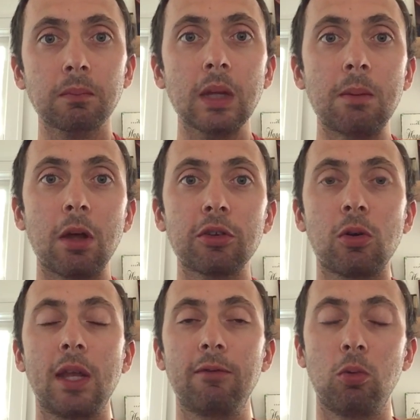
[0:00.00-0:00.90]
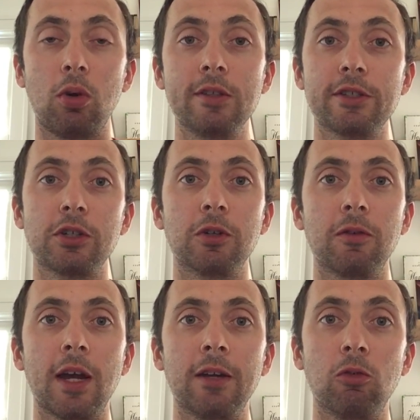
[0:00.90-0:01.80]
I'm also a level 1
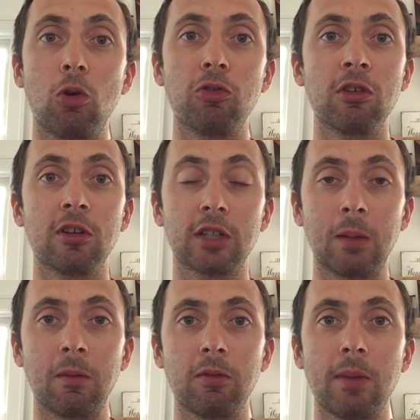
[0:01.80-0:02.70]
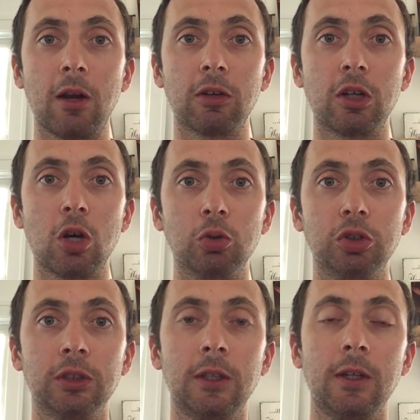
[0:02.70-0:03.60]
certified Roadrunners Club of America coach.
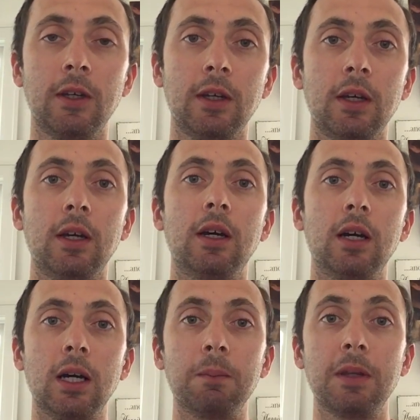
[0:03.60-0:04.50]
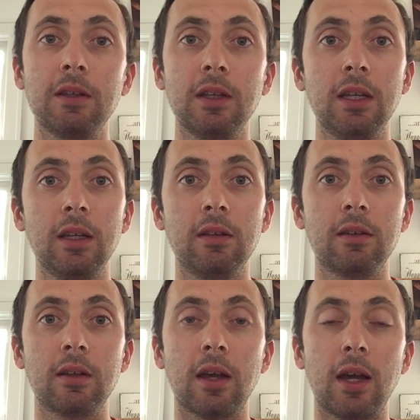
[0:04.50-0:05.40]
This
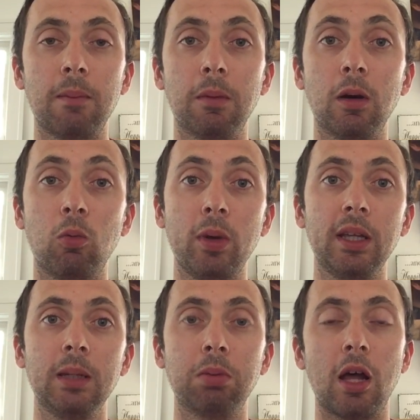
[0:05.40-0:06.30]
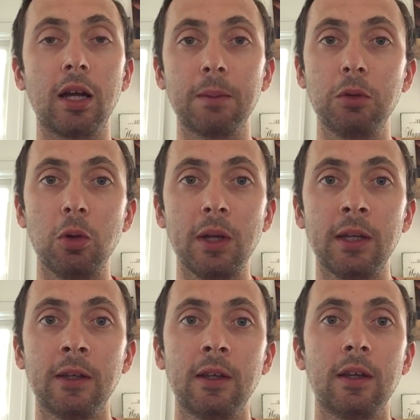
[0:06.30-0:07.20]
is a weekly blog I'm doing,
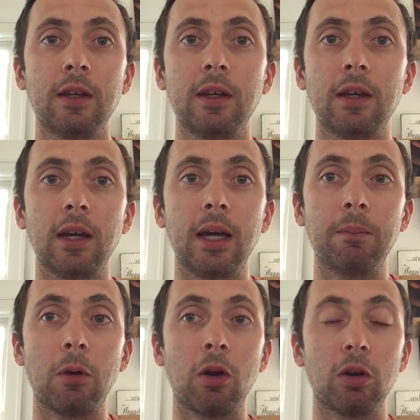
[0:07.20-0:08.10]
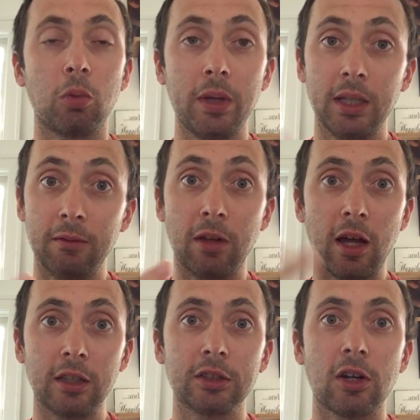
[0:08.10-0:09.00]
or a weekly
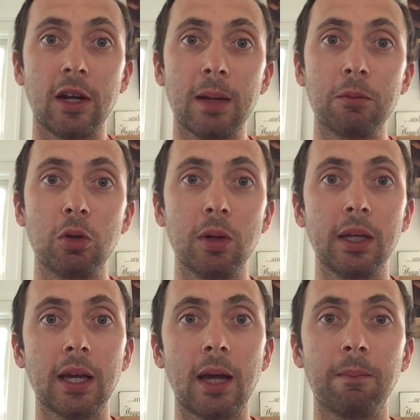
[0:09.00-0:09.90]
vlog, sorry, I'm doing